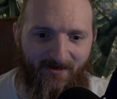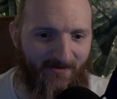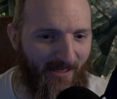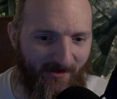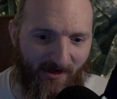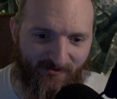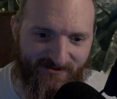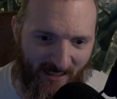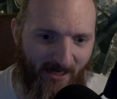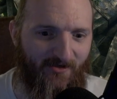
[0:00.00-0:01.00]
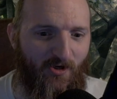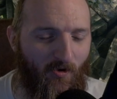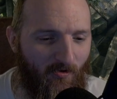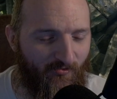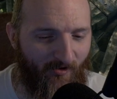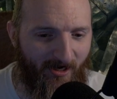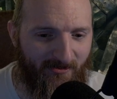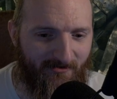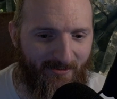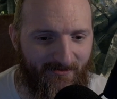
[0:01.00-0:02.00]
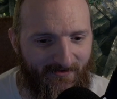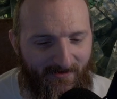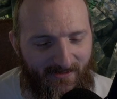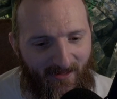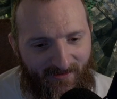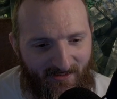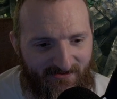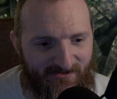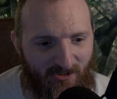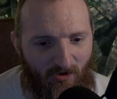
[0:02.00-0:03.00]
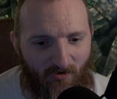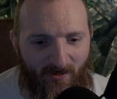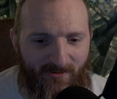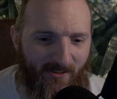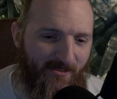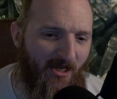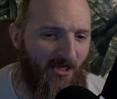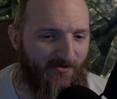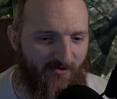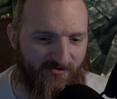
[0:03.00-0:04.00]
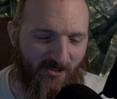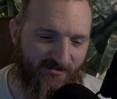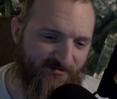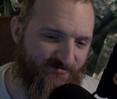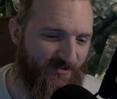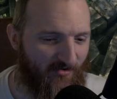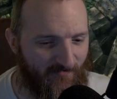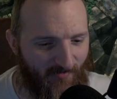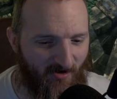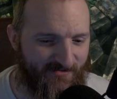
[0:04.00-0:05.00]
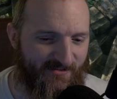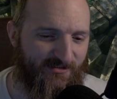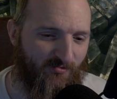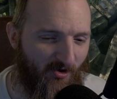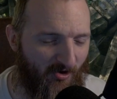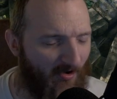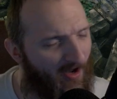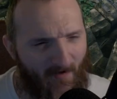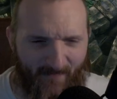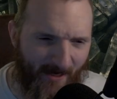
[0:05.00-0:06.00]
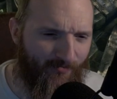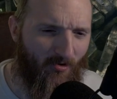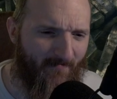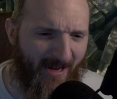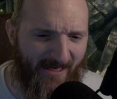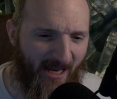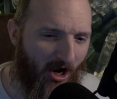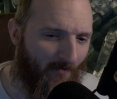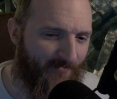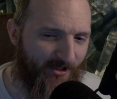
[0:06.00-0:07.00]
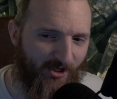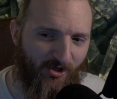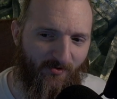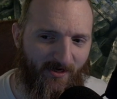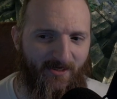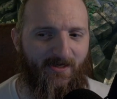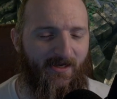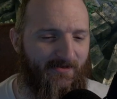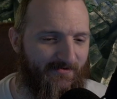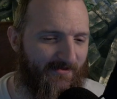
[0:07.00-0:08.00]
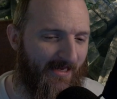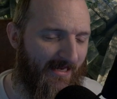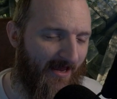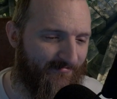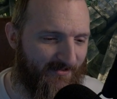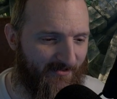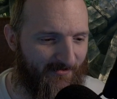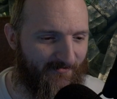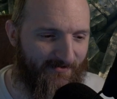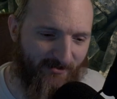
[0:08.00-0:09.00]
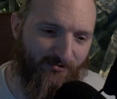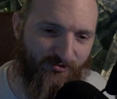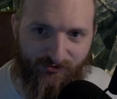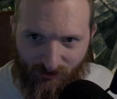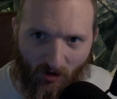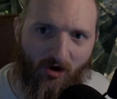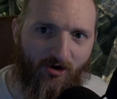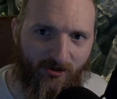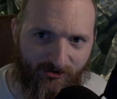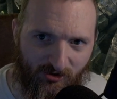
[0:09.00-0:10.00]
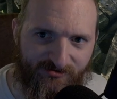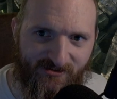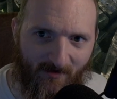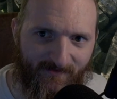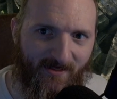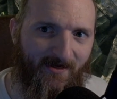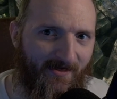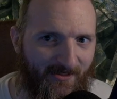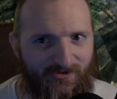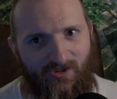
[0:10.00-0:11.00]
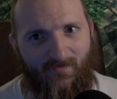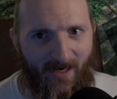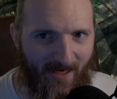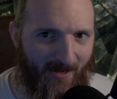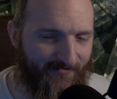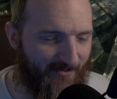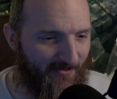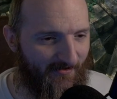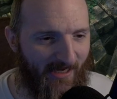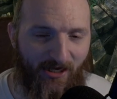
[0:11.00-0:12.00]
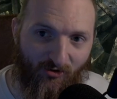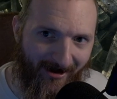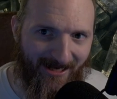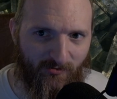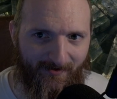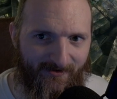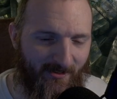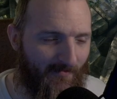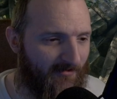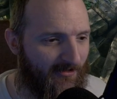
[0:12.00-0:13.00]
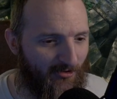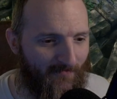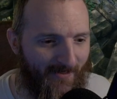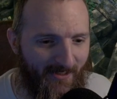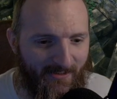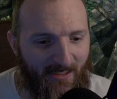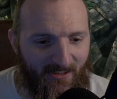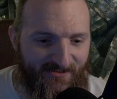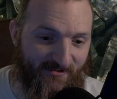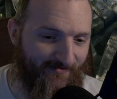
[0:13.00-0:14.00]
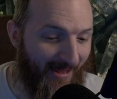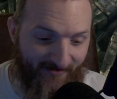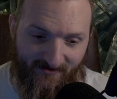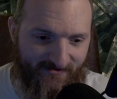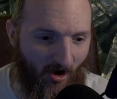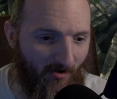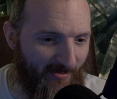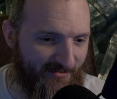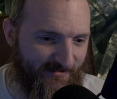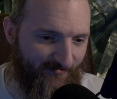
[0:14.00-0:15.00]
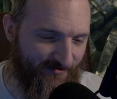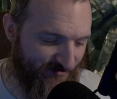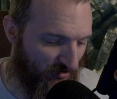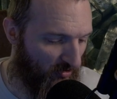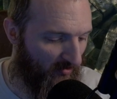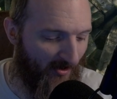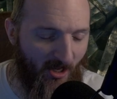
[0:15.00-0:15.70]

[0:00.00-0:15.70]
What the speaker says: it was kind of cool, right? Like that thing's cool. And then there's also certain bosses where people may help you, and they have to they're gonna do something, and you may have to interact with them a little bit. So that is all that stuff is cool.